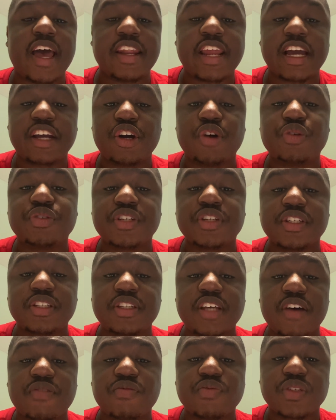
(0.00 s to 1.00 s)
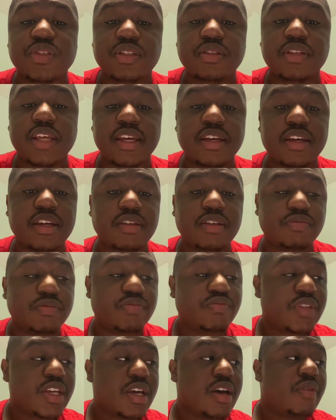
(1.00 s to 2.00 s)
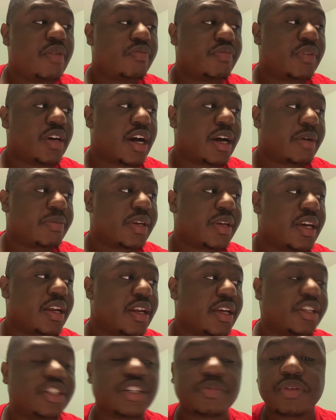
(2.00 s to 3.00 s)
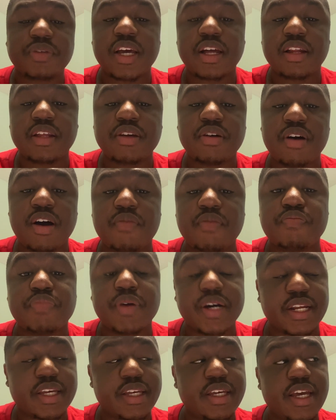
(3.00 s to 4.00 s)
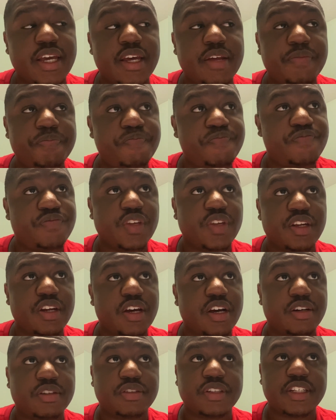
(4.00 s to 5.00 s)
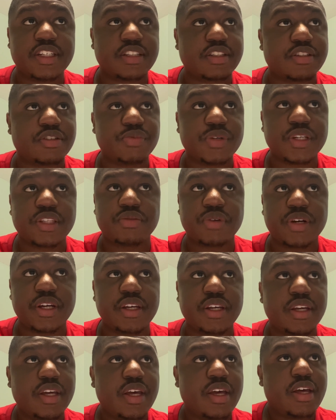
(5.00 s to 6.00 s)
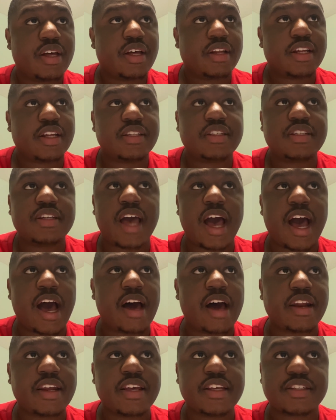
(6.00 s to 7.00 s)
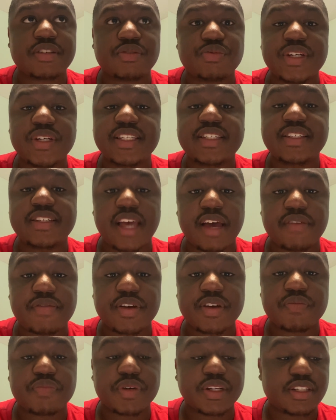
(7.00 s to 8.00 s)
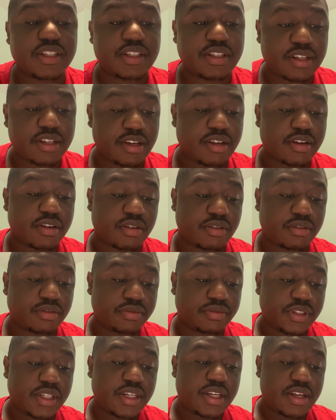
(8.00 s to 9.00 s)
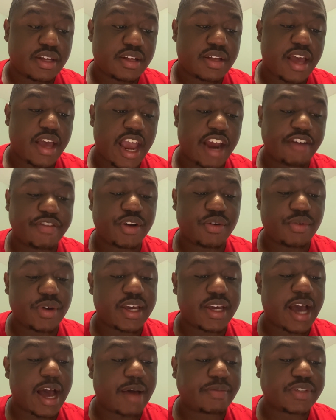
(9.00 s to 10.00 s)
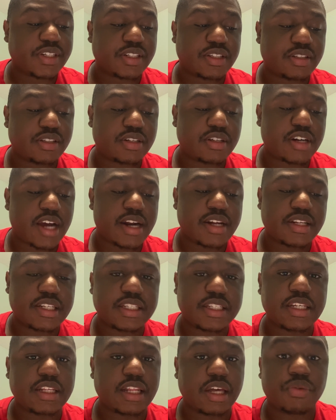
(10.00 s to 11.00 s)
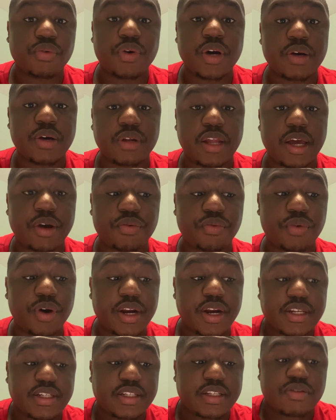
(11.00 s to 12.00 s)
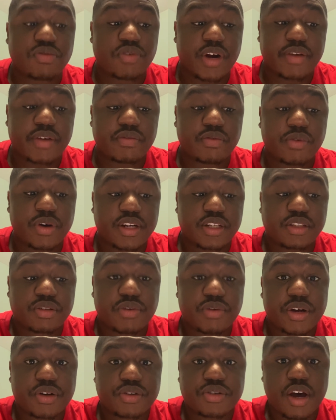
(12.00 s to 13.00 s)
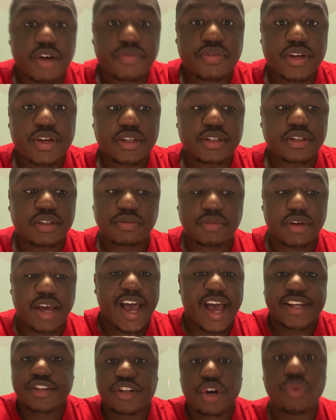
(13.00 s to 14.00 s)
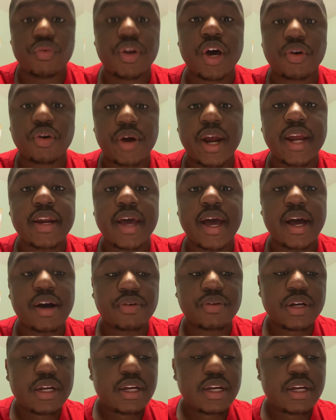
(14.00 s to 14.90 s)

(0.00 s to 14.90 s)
coaching staff was thinking, getting Chip Kelly on. But again, it's still week 3. Let's see how it is in week 7. But still, every week I'm just trying to see what is the Raiders offense. I don't know right now.